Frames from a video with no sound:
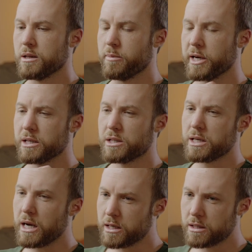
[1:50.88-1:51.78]
The biggest
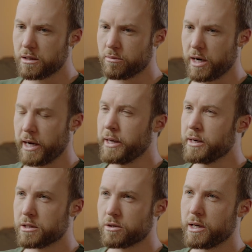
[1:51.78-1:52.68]
challenge in my
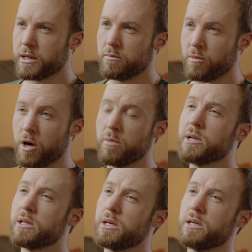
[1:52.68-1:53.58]
industry at the
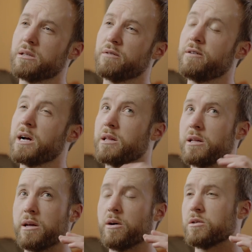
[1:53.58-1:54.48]
moment is the fact
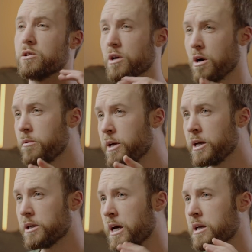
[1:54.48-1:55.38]
that there are so
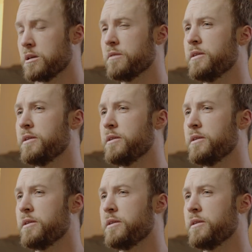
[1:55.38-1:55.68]
many talented